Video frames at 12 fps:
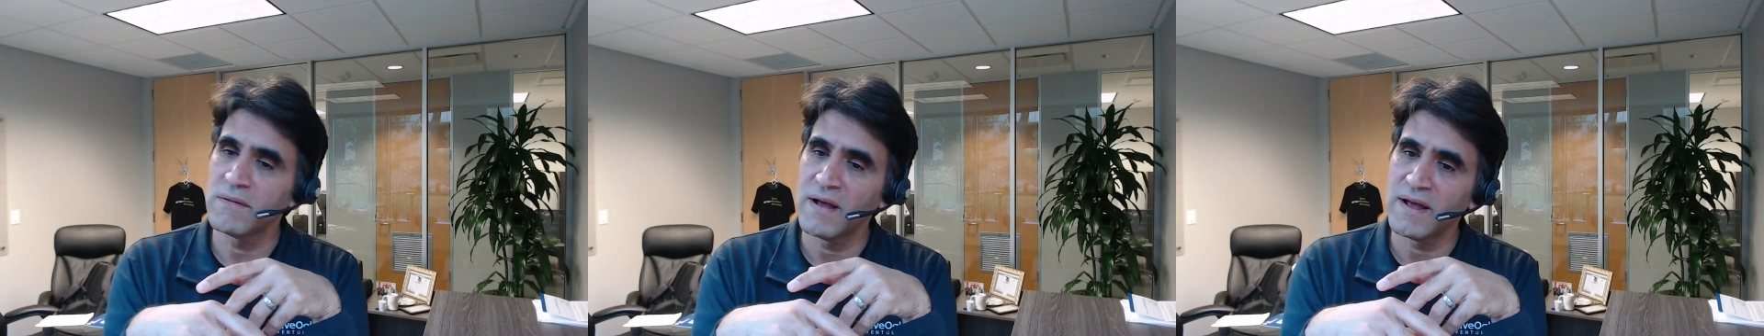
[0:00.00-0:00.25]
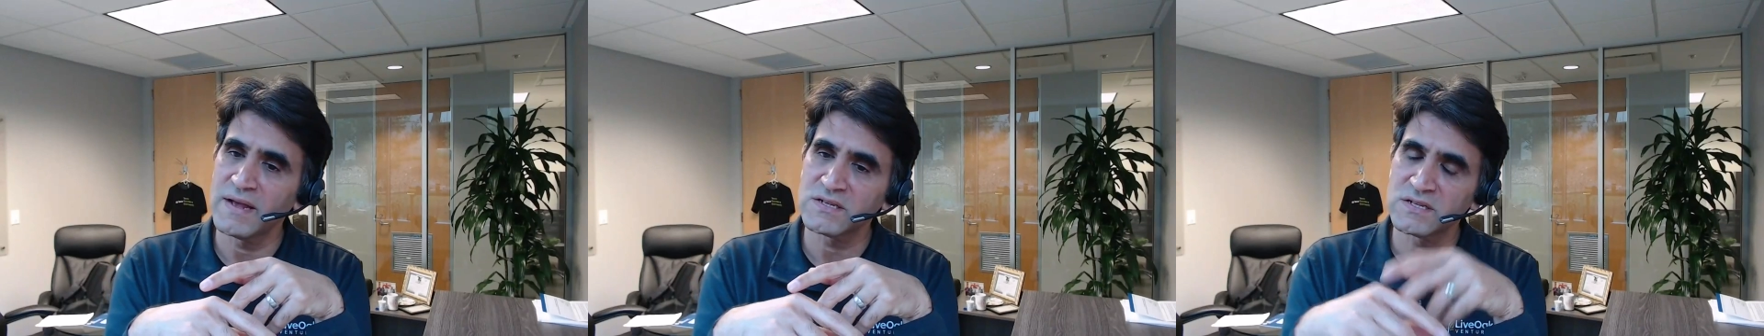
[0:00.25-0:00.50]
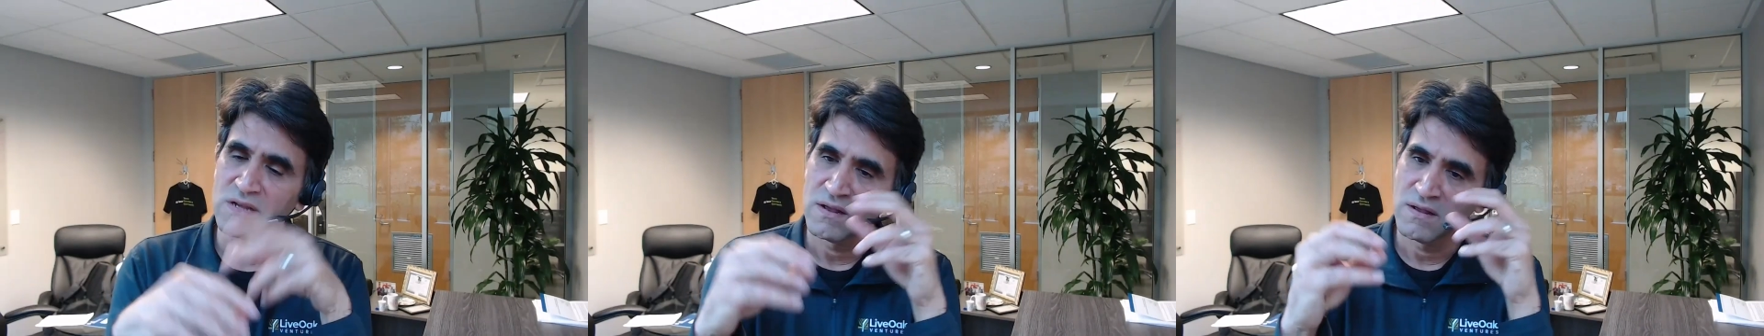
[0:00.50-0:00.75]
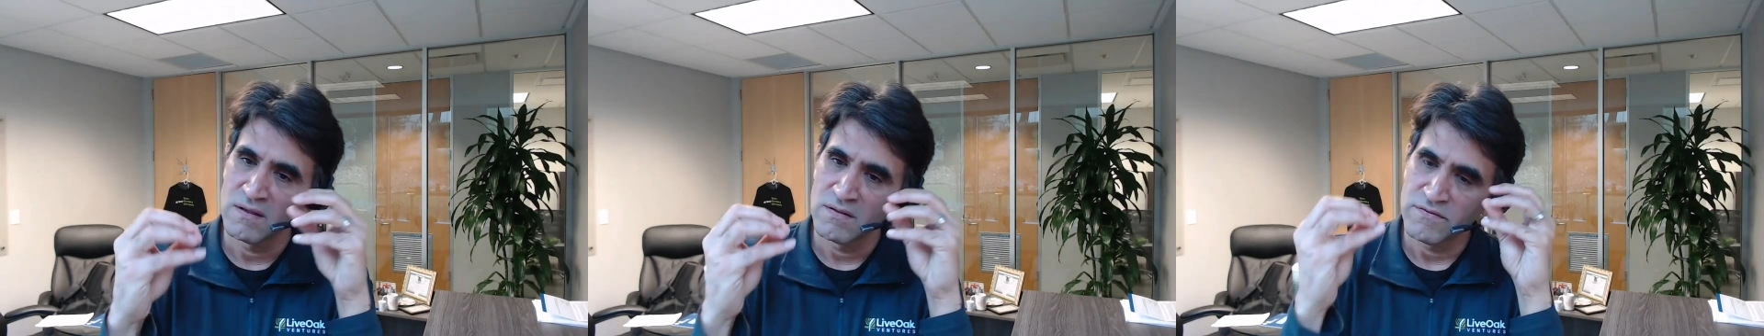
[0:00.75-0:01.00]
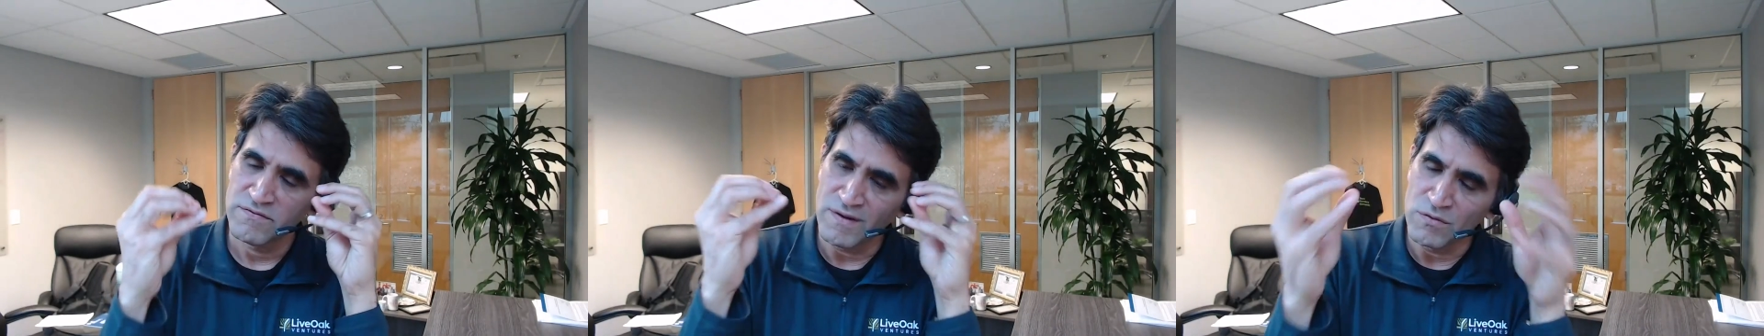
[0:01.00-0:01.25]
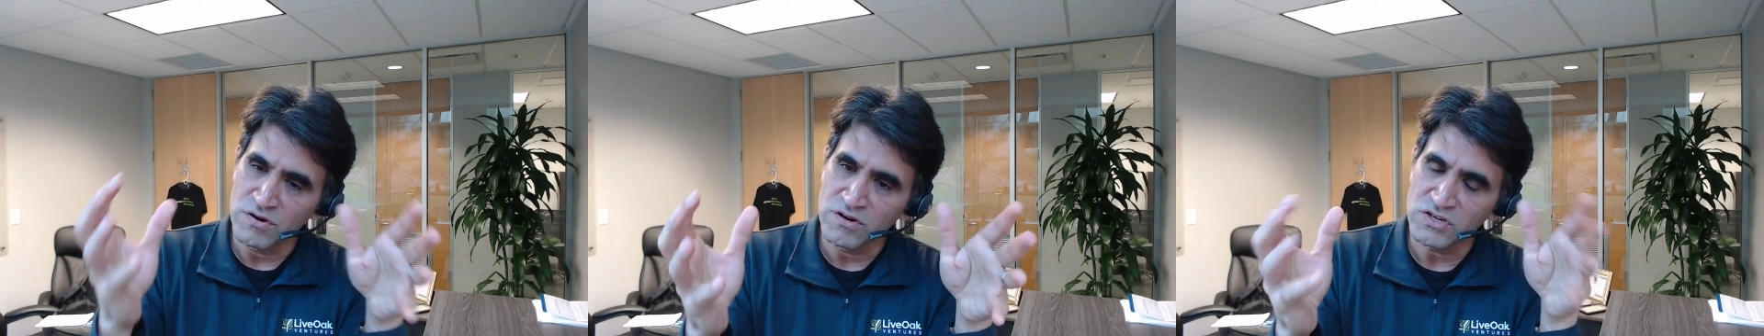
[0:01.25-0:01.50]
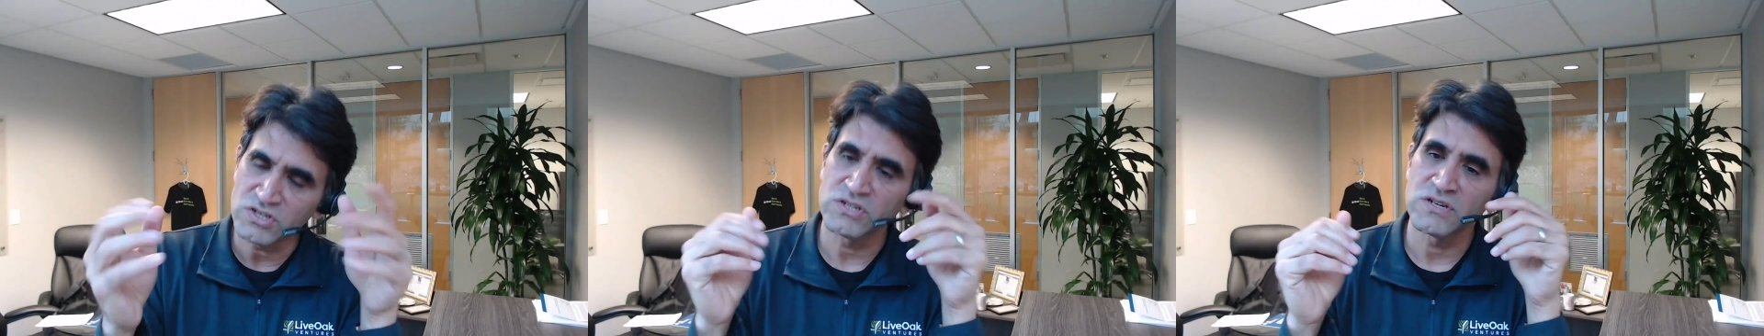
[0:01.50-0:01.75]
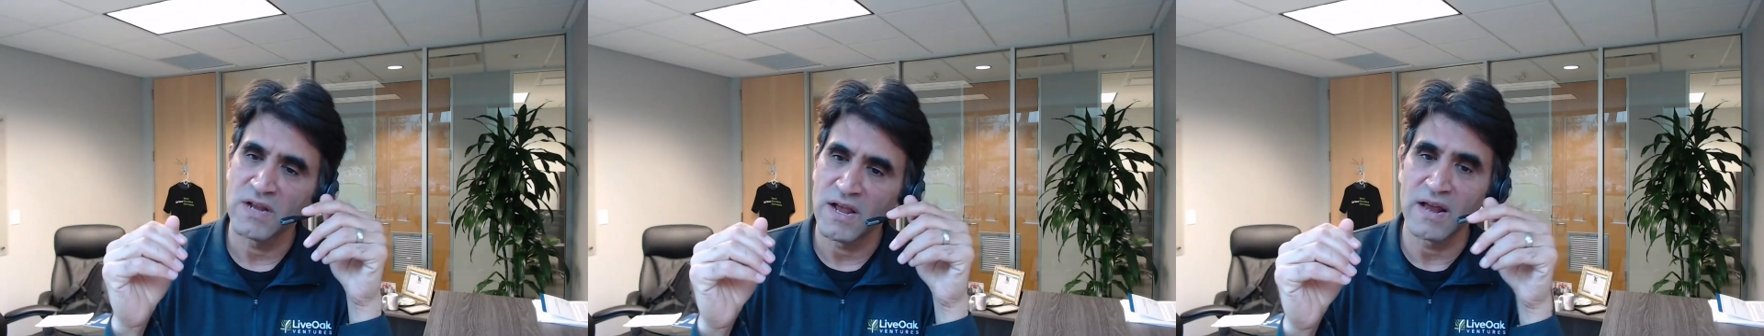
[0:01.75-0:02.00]
as
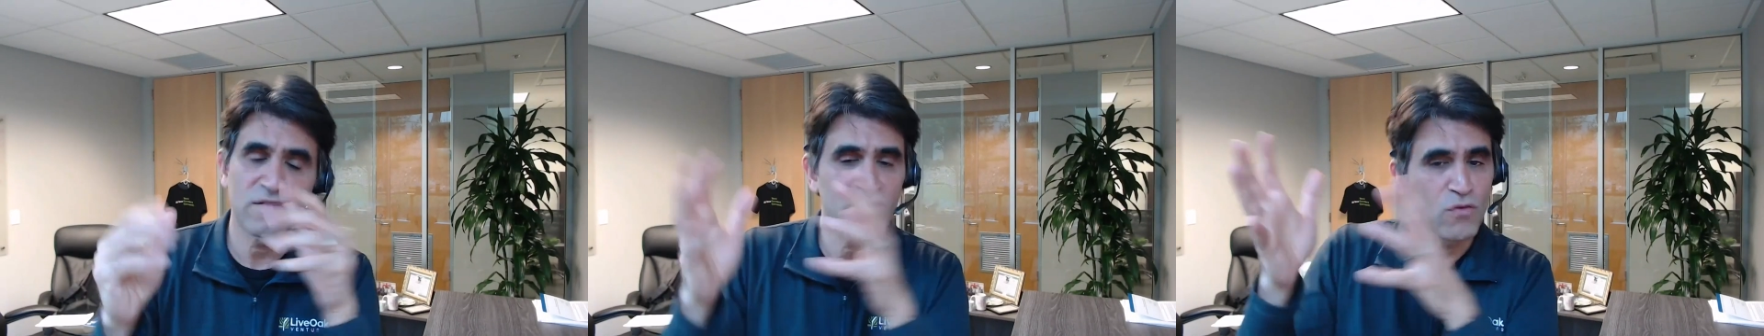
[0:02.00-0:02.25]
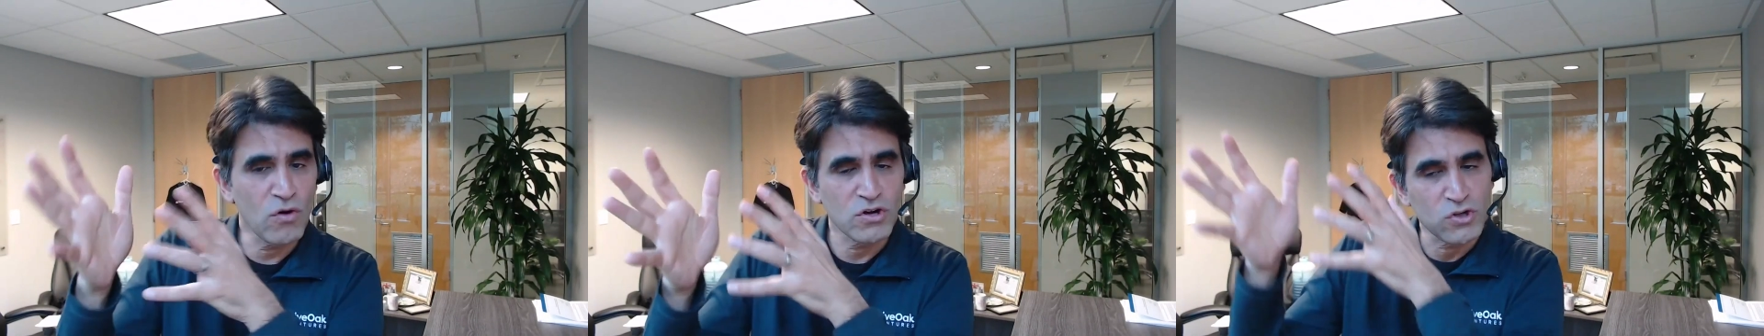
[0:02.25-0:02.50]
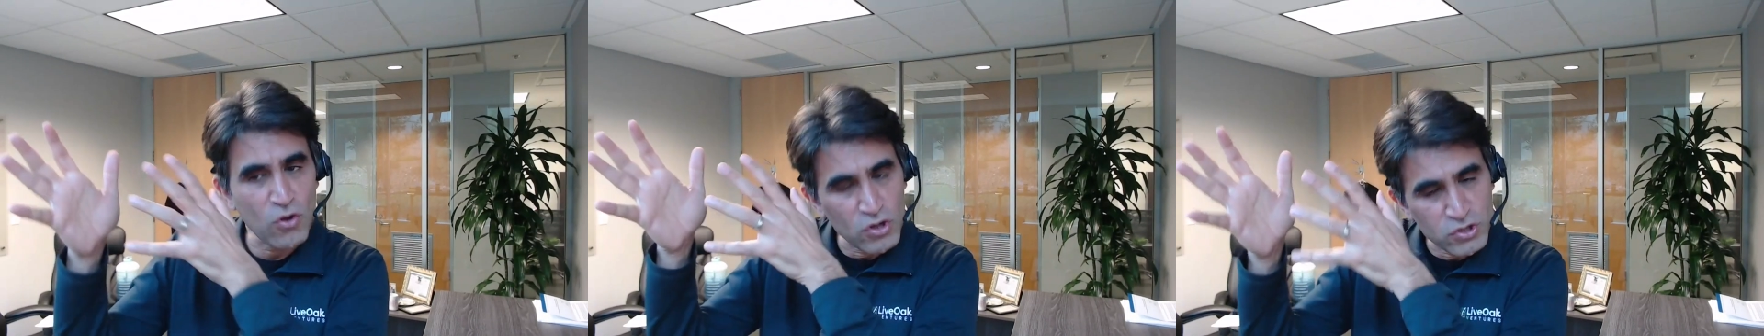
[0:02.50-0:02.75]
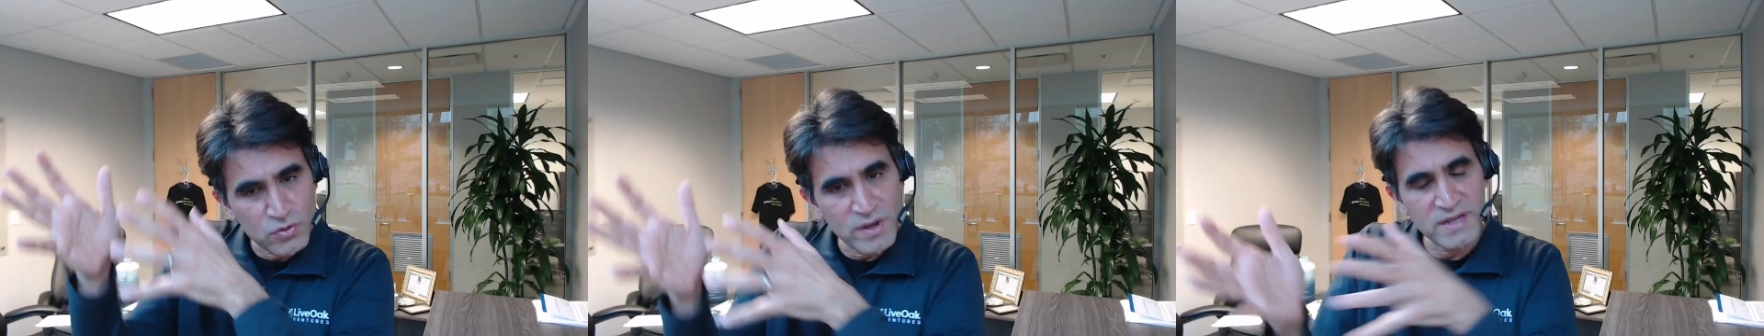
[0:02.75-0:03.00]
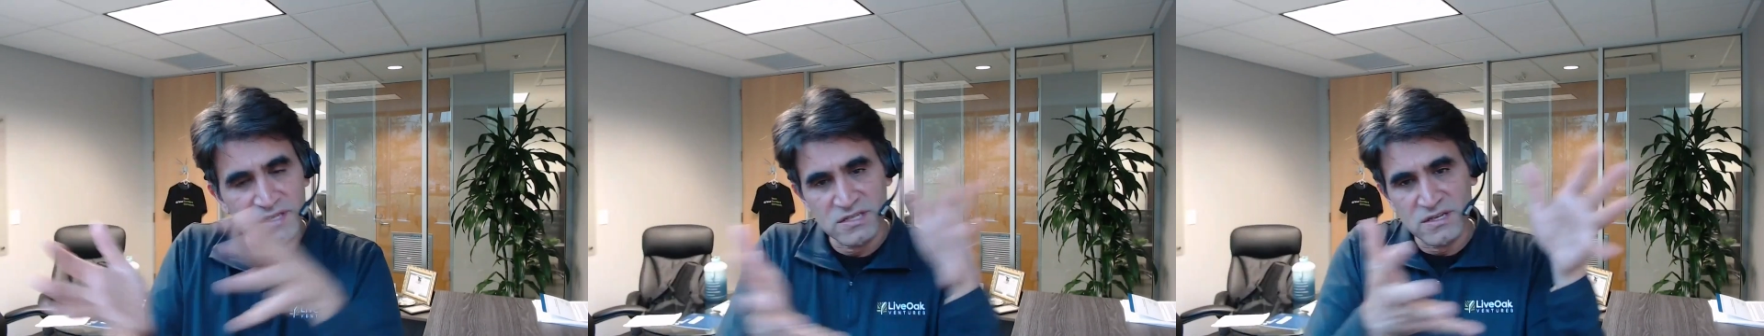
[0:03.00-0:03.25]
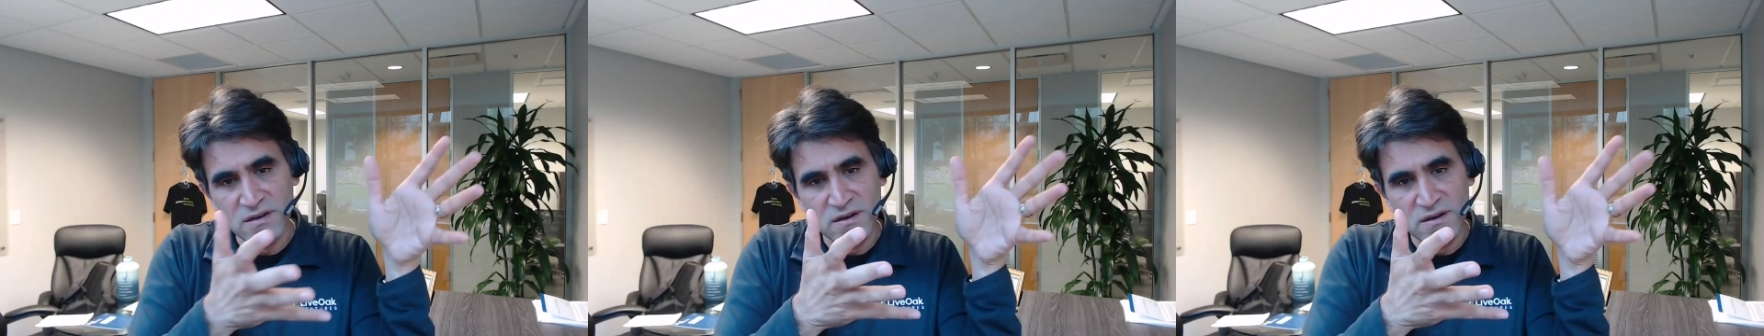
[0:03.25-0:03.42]
founders, and of course also as